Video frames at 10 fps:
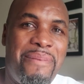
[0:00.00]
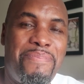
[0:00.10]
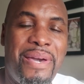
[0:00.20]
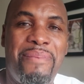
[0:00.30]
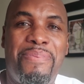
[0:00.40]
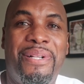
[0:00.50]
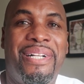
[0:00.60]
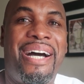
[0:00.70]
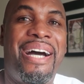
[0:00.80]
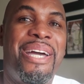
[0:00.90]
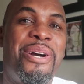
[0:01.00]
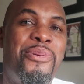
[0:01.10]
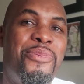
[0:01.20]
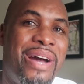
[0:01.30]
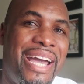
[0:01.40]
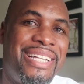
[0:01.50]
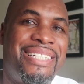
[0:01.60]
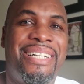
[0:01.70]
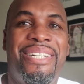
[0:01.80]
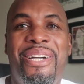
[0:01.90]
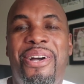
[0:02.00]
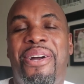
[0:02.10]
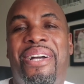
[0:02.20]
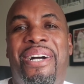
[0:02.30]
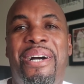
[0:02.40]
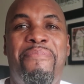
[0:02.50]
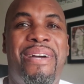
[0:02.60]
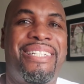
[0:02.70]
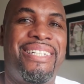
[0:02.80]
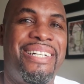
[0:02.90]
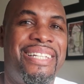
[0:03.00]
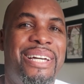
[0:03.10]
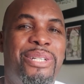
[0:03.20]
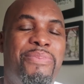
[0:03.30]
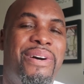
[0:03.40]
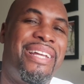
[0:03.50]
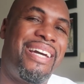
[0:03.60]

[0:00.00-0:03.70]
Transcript: people, I await your comments on this one.